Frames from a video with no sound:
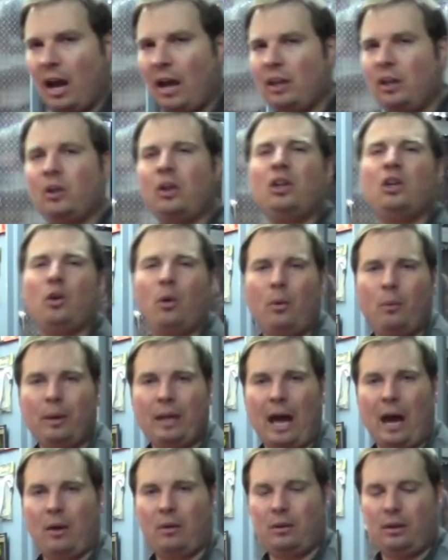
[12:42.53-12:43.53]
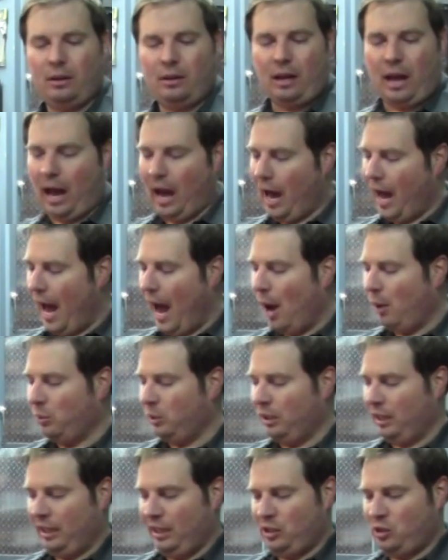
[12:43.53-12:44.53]
You can do it
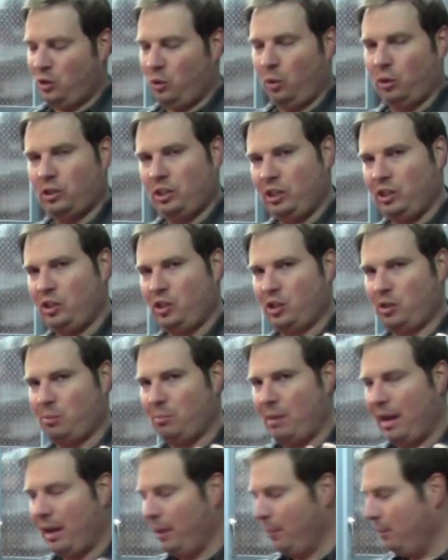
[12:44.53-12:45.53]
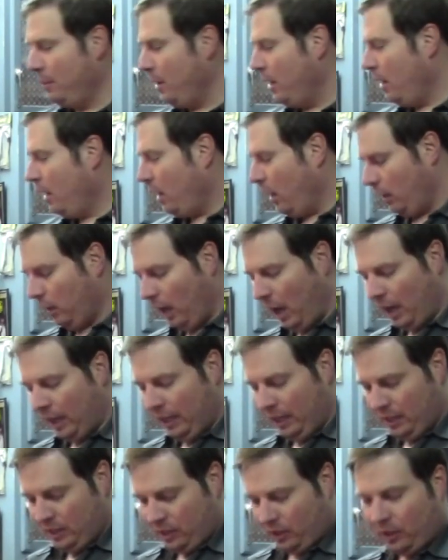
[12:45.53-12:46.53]
without these tools. These just make them a lot
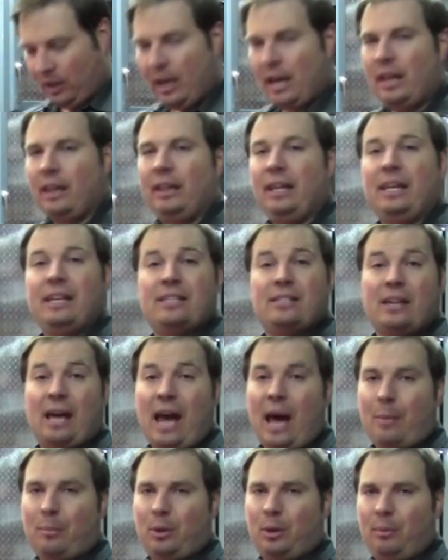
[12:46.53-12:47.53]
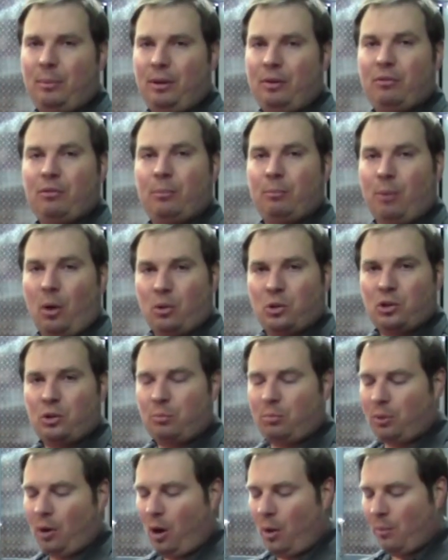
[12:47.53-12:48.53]
easier. These happen to be from
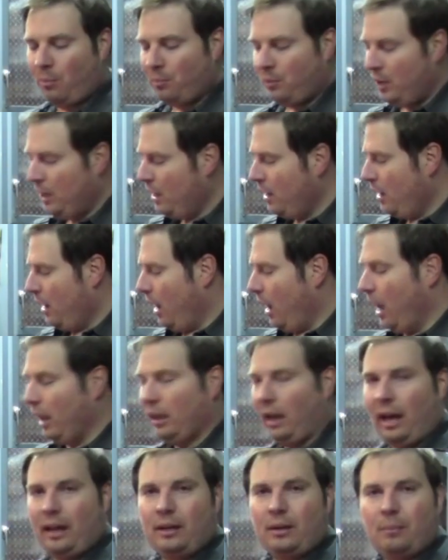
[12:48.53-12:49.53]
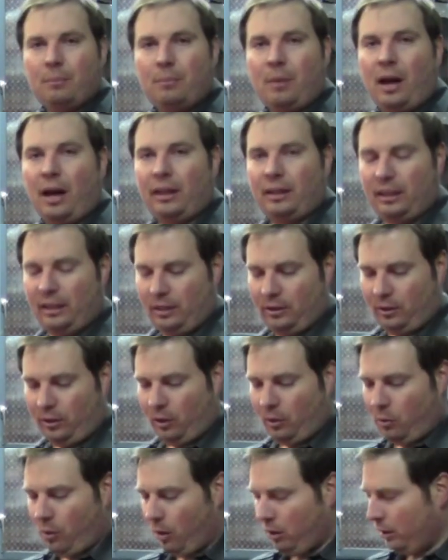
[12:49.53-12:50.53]
Motion Pro. I like them. I think
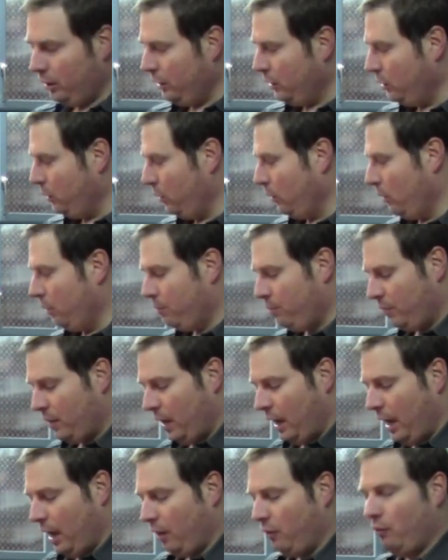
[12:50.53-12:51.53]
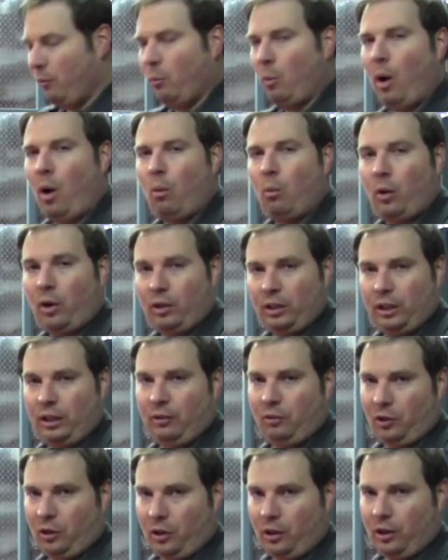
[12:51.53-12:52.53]
they're a quality tool and well worth it
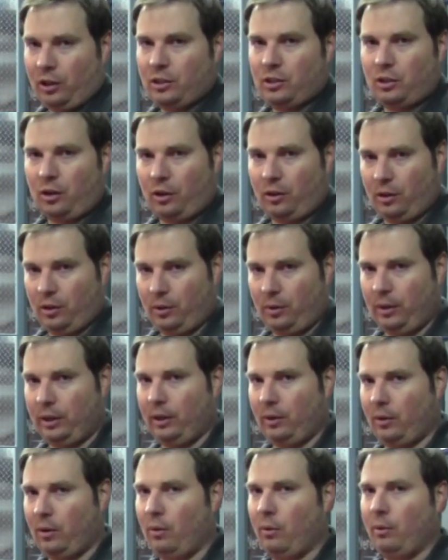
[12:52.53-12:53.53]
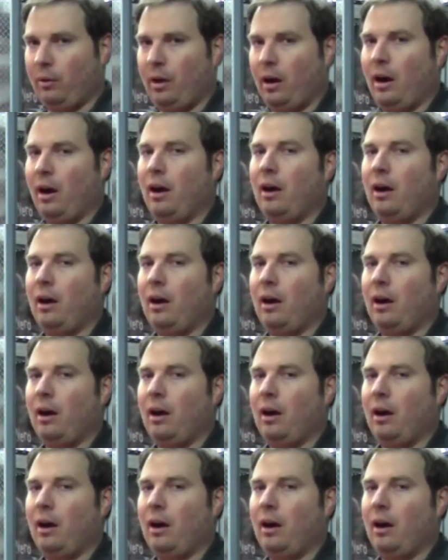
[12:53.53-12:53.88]
if you're going to start doing your own